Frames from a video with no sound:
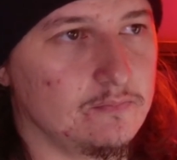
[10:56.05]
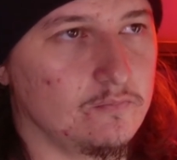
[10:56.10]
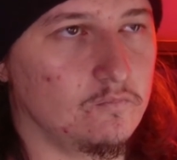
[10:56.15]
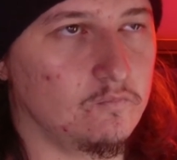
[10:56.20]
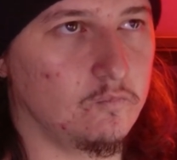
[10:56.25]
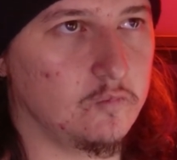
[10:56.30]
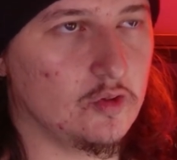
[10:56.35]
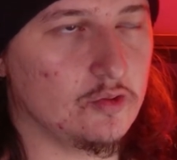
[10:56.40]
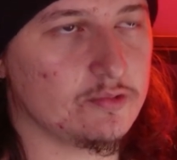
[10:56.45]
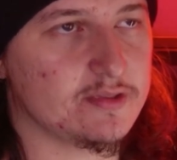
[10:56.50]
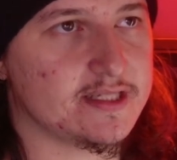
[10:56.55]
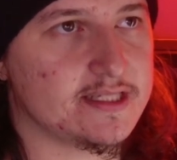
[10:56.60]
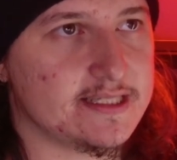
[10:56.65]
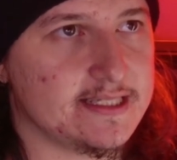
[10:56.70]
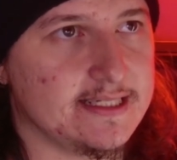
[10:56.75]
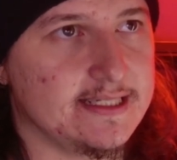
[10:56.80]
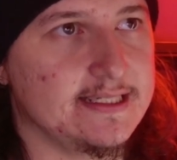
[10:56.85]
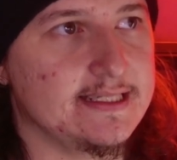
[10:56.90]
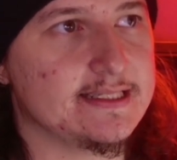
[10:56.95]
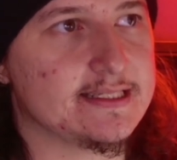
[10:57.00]
will
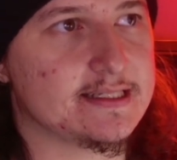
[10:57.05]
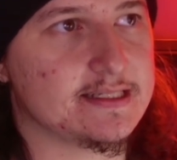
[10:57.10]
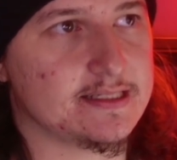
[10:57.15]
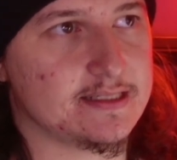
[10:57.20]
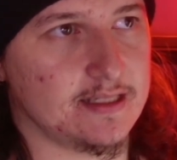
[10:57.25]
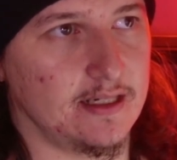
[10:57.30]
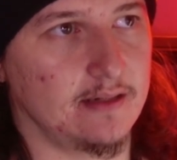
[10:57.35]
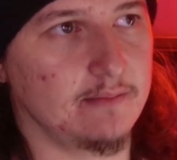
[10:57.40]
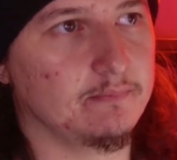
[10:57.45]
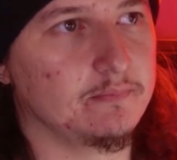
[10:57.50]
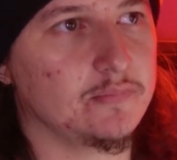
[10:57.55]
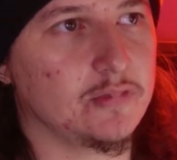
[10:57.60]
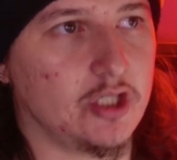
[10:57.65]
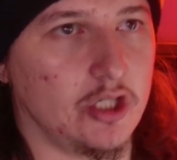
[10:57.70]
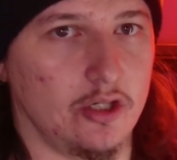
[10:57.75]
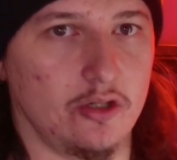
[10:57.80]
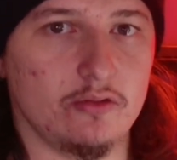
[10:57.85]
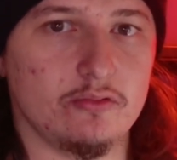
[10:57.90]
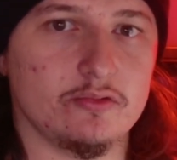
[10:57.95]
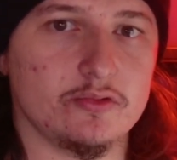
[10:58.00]
see some
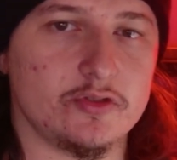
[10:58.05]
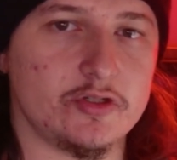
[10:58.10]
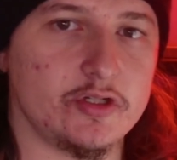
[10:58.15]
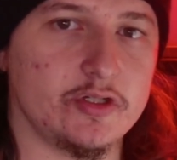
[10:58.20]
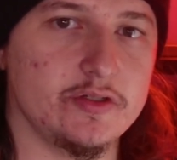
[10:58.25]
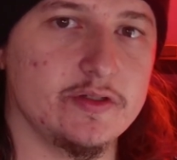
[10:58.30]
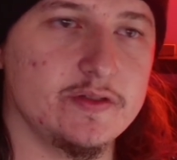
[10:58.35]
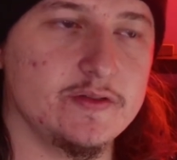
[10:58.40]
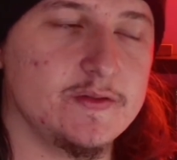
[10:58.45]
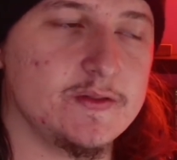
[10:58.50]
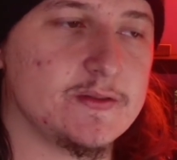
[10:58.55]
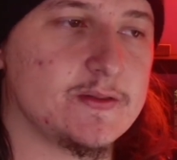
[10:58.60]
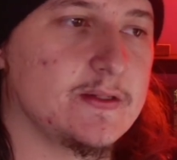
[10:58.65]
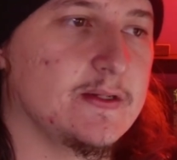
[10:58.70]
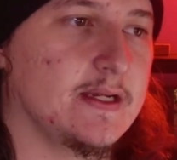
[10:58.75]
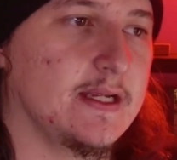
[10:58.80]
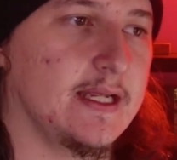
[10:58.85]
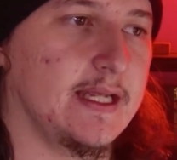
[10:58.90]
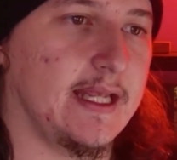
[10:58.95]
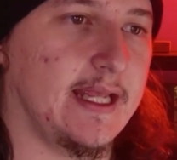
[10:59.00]
cultures
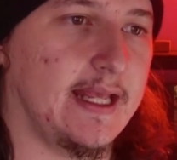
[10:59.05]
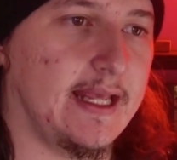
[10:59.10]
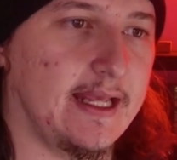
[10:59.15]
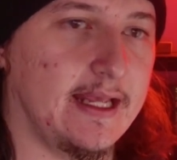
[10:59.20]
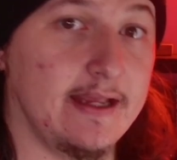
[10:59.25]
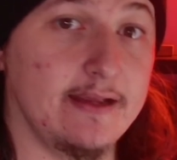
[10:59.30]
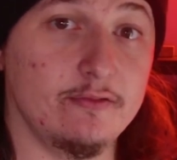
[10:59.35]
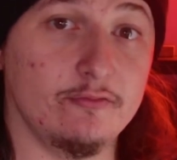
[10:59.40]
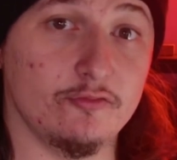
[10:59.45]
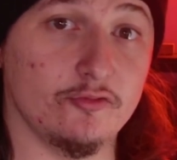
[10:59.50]
in